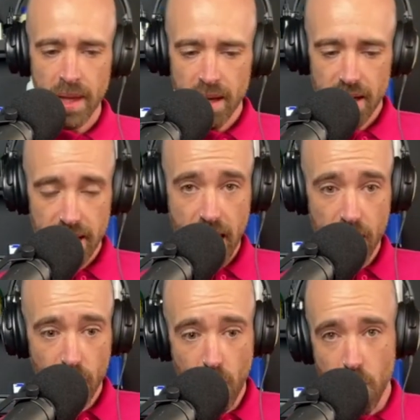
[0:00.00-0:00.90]
Yeah,
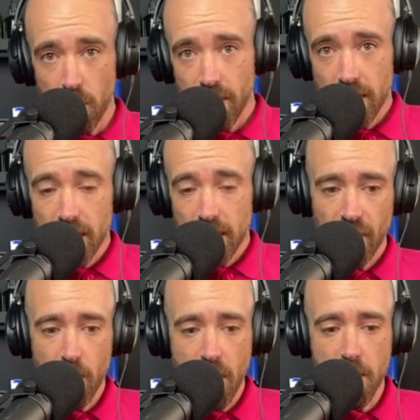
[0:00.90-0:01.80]
cool.
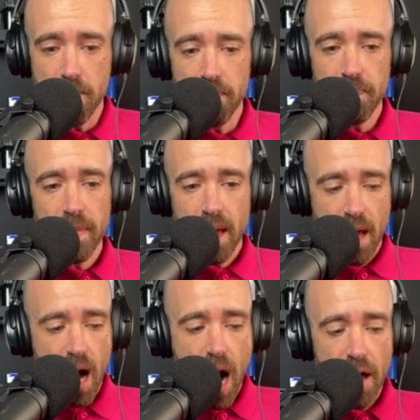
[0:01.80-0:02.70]
So
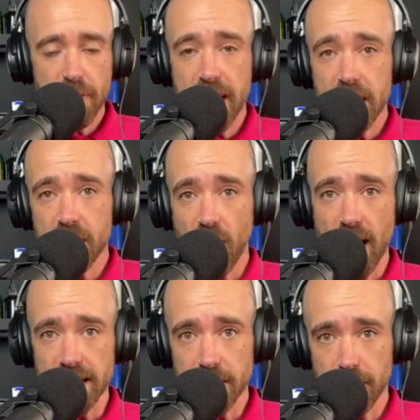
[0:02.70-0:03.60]
I think,
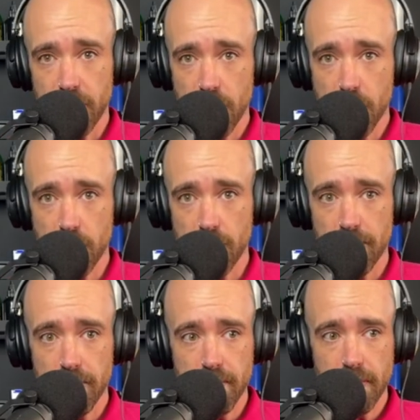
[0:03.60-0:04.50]
guys, if you
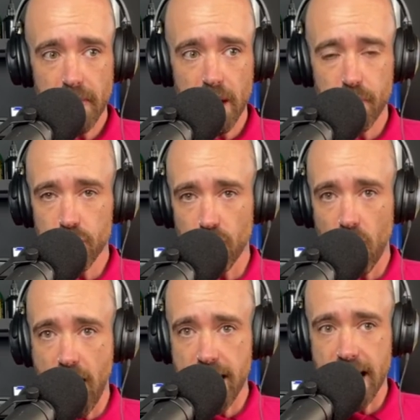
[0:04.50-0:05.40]

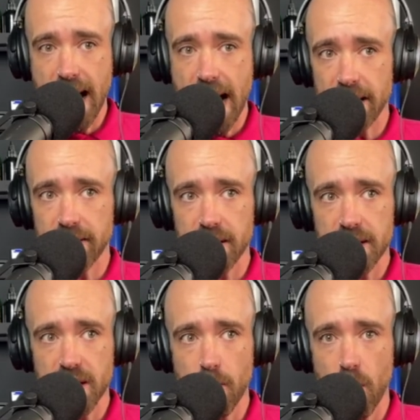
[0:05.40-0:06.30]
try add
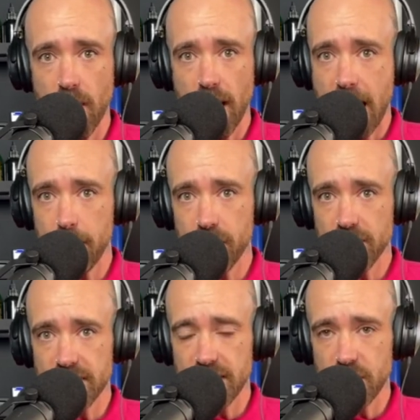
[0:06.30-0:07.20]
some more
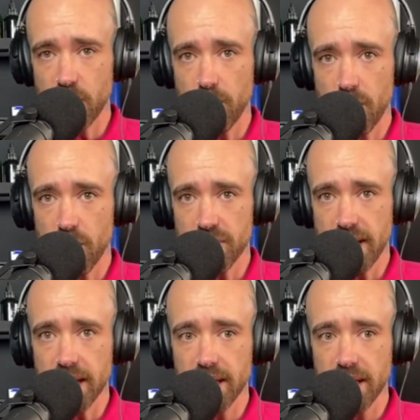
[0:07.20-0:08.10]
ambience into your music,